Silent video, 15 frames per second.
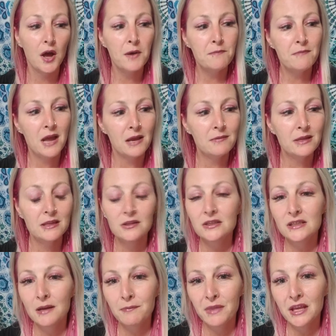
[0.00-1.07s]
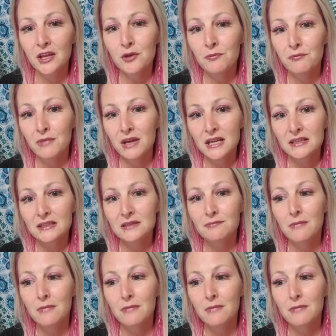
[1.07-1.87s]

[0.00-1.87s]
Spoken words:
Maybe there's something you missed.